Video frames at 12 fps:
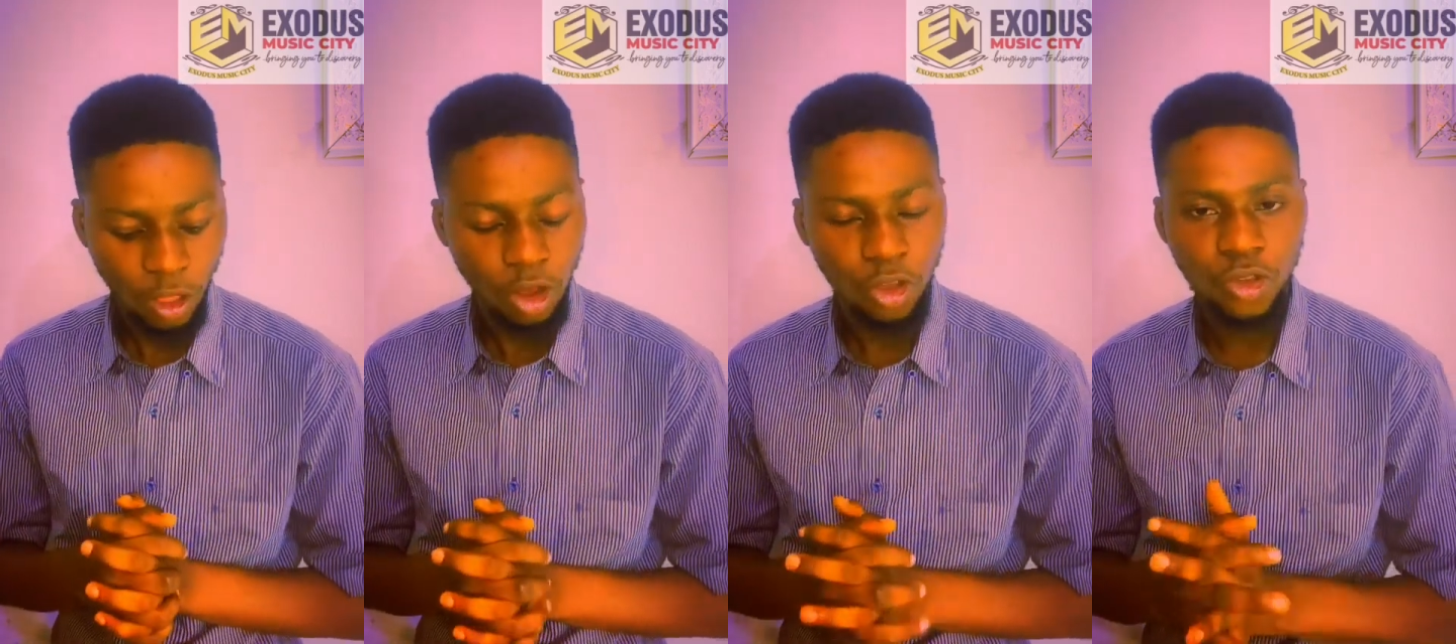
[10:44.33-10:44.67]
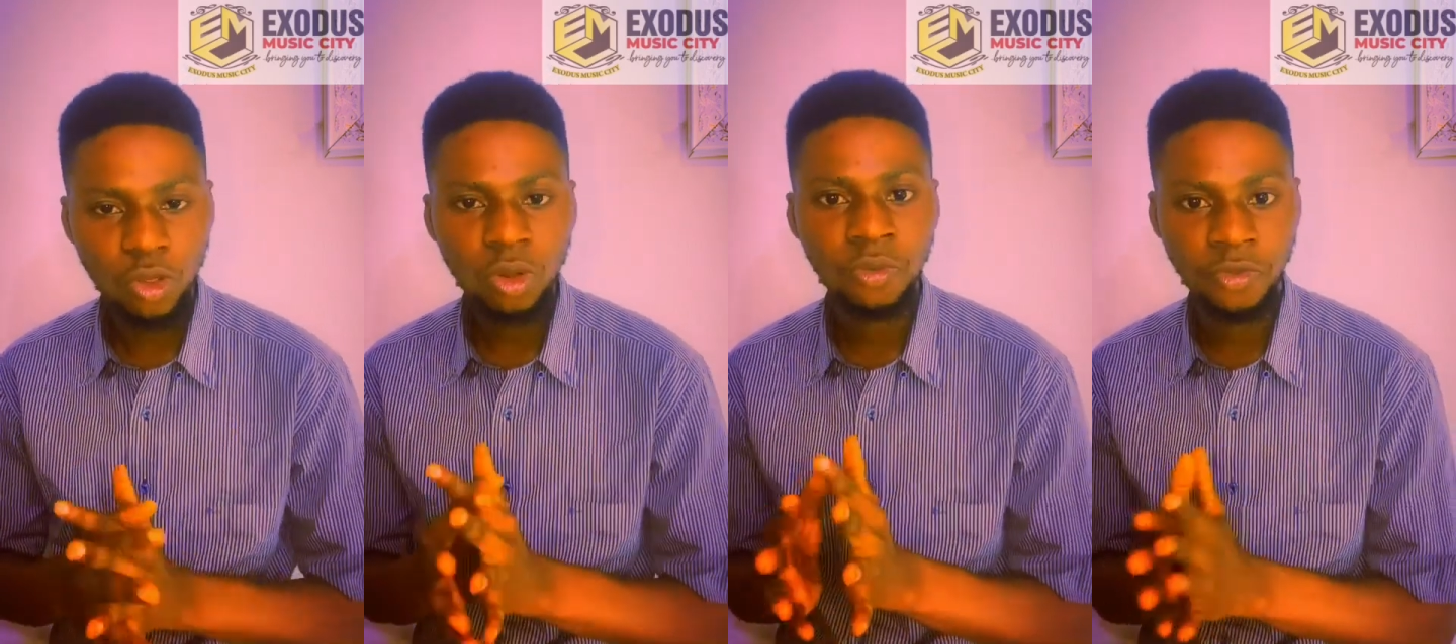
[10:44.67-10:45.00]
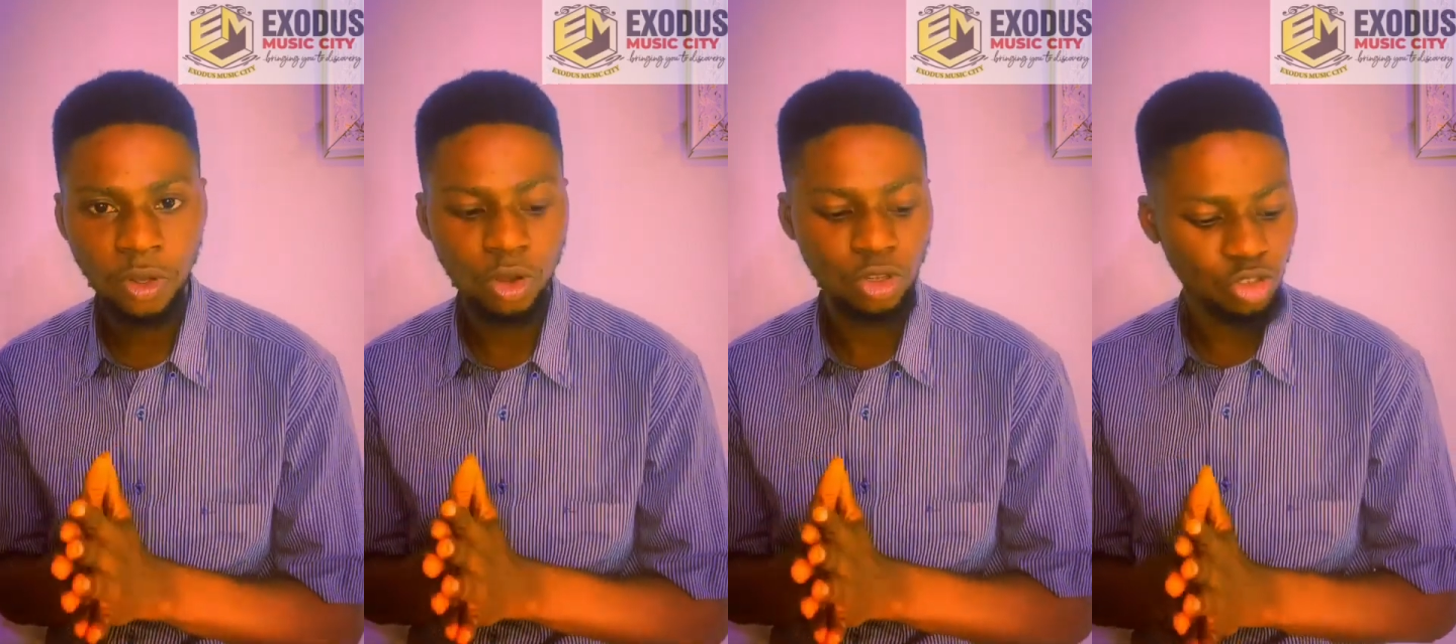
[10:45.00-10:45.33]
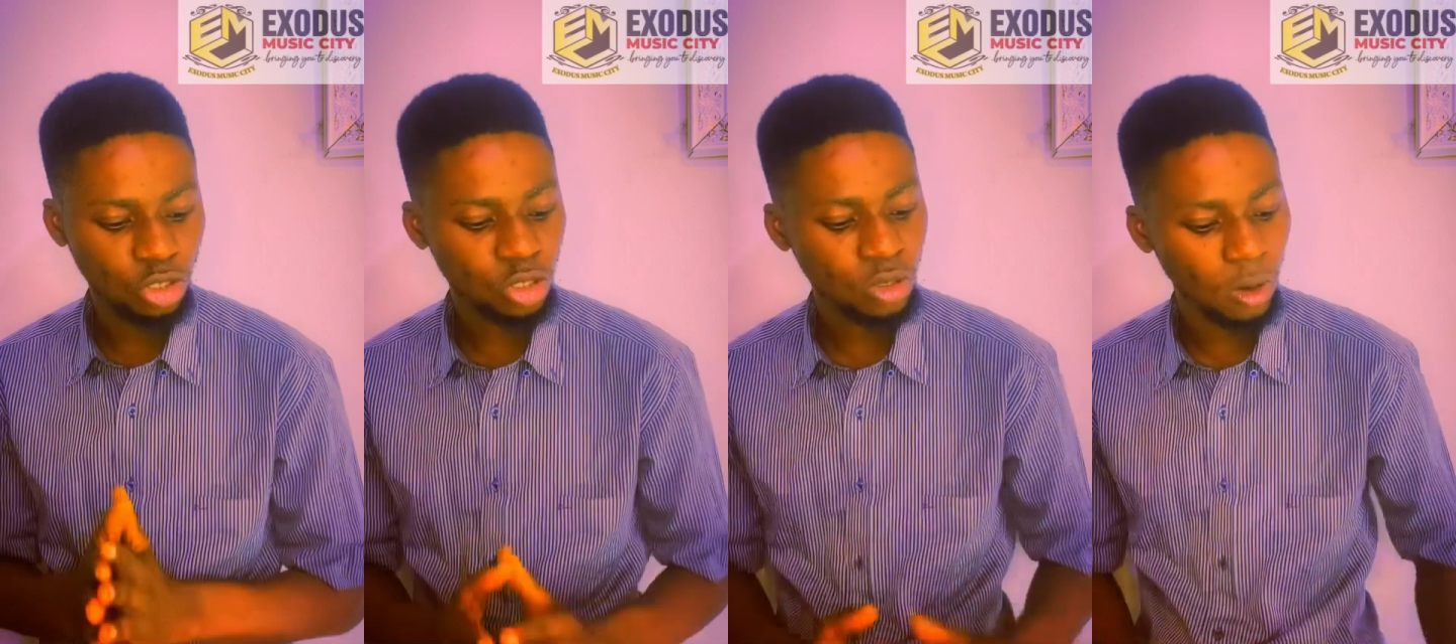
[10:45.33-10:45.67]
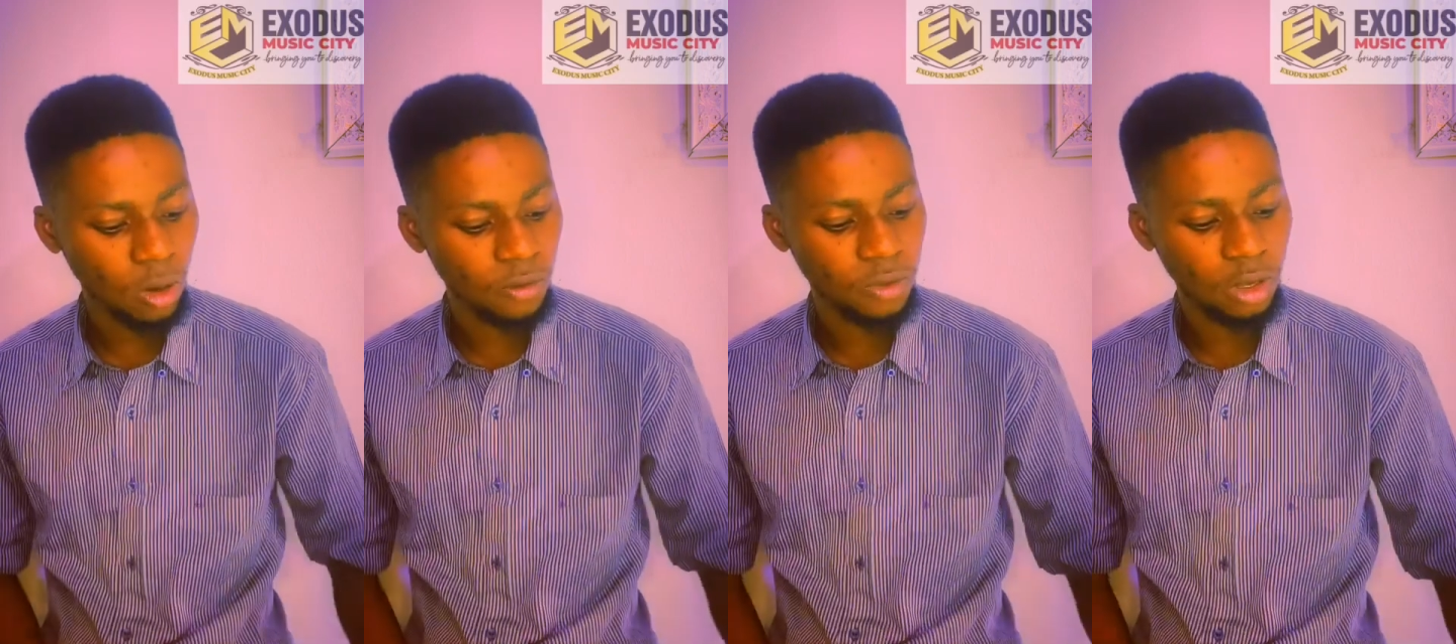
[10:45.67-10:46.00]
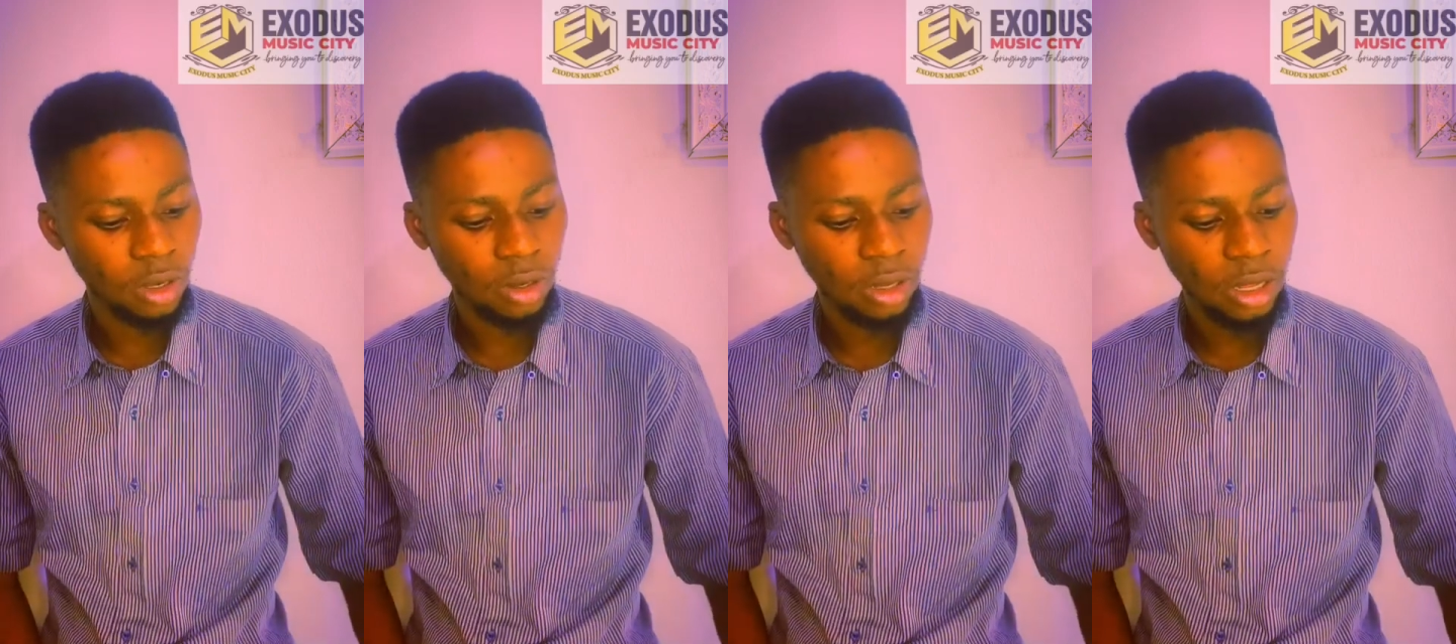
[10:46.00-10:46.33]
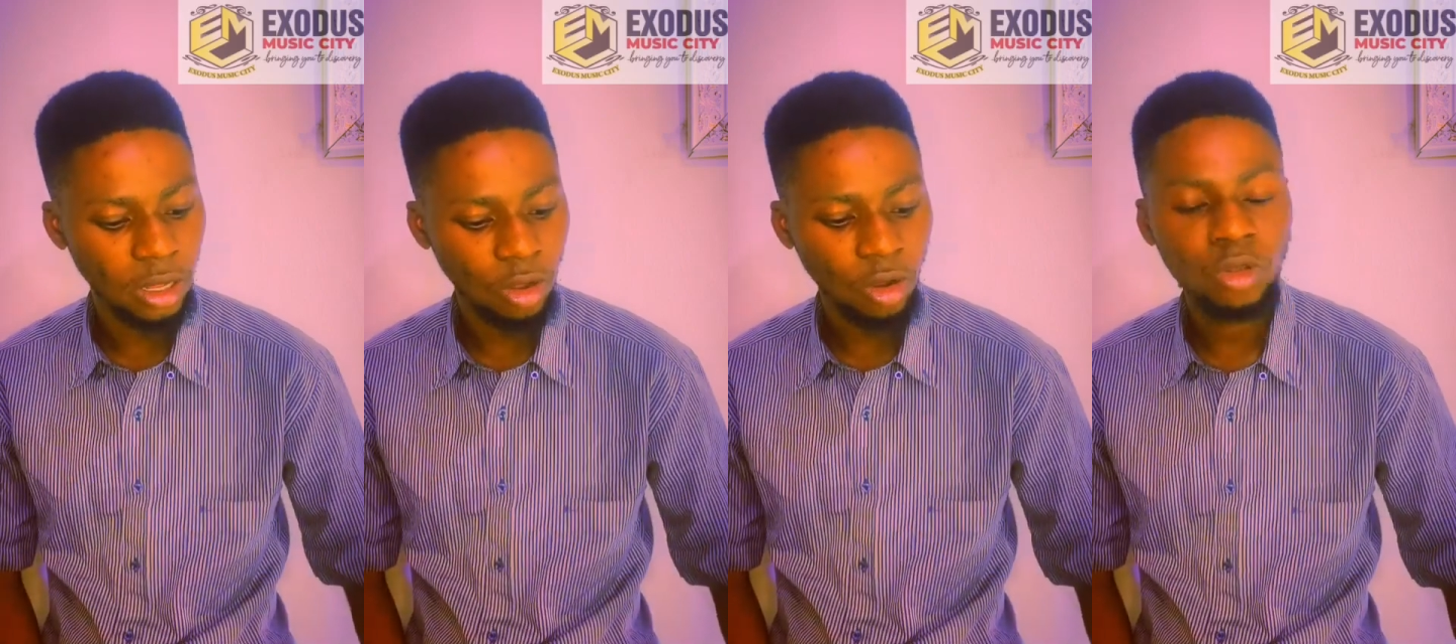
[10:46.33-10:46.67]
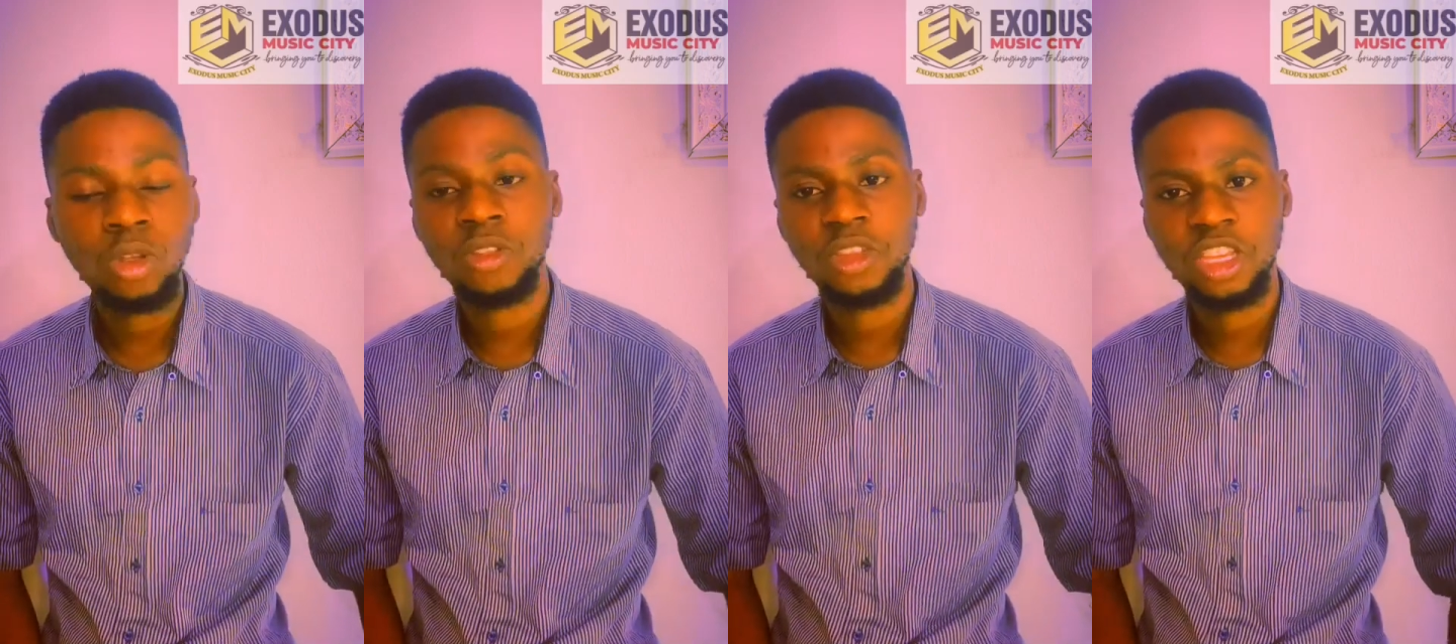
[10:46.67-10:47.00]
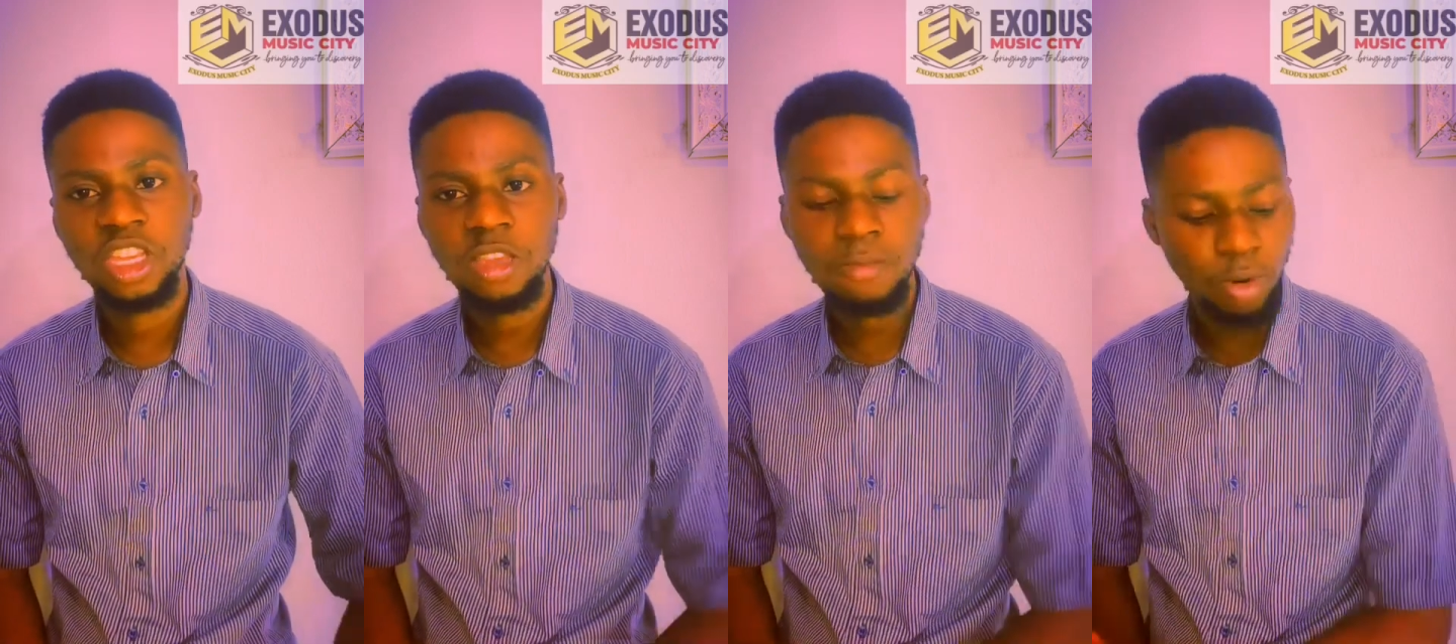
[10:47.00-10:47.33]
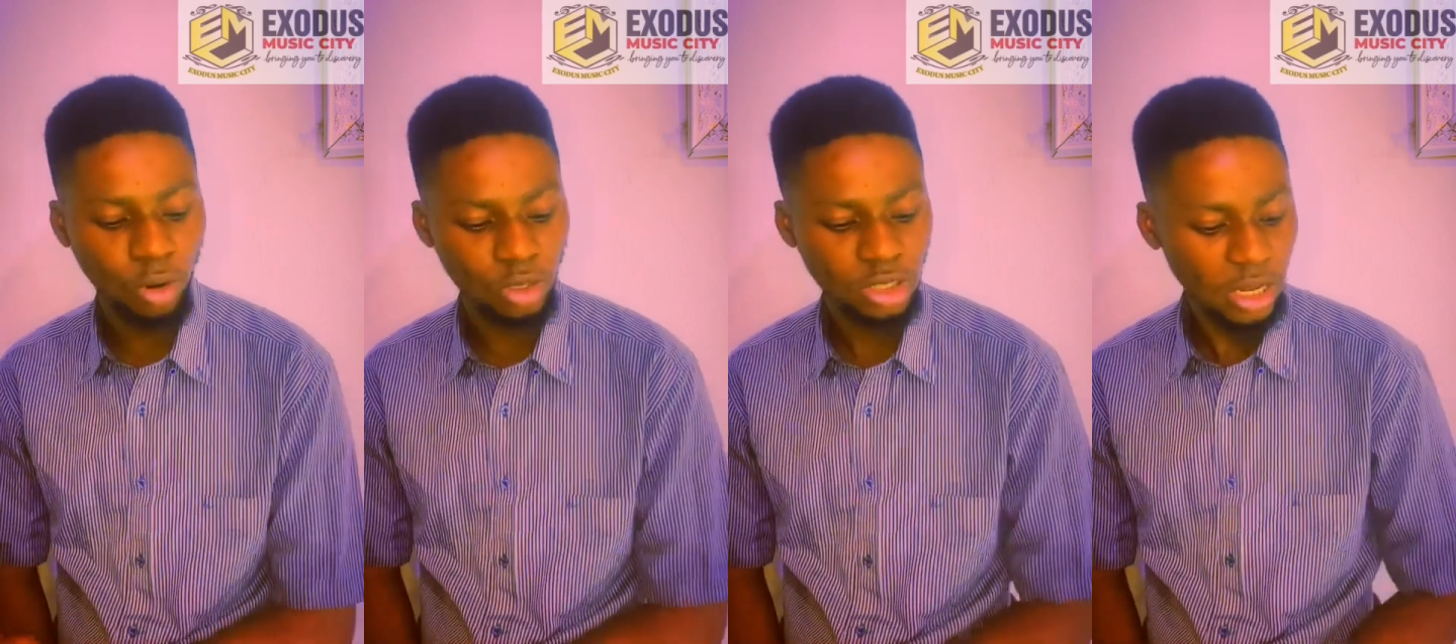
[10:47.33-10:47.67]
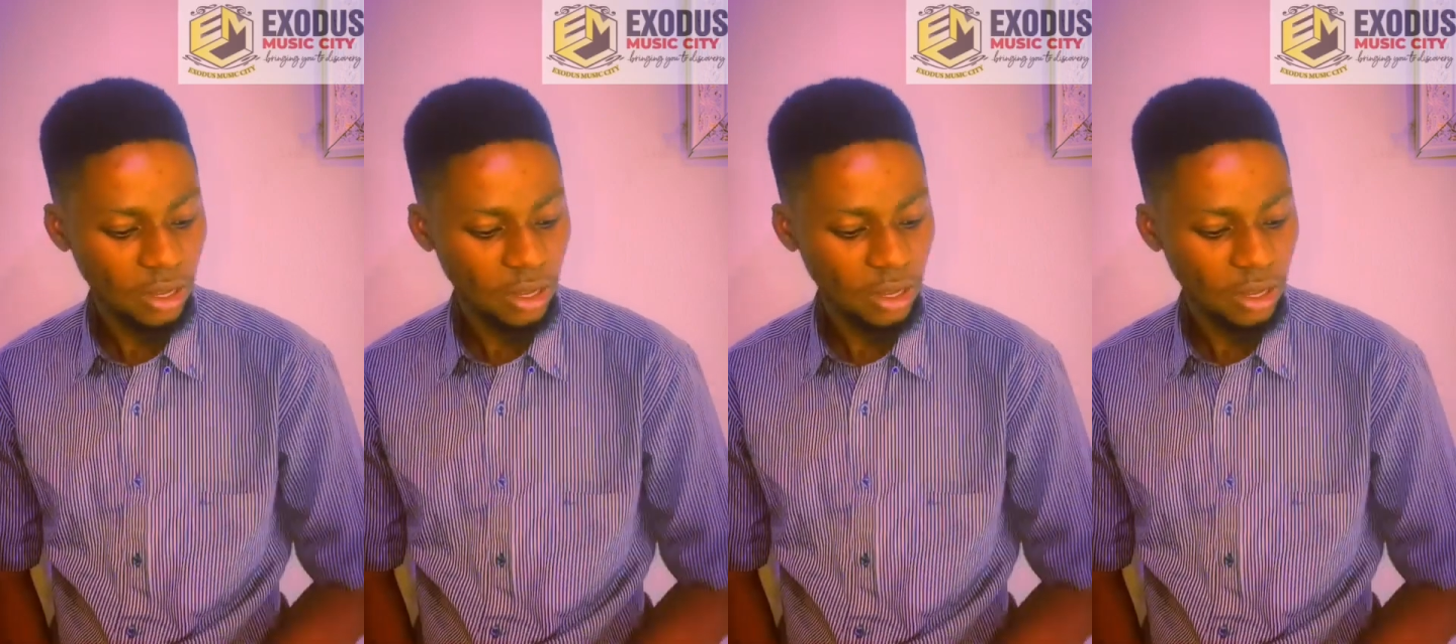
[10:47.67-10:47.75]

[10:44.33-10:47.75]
You know, the construction of on the keyboard,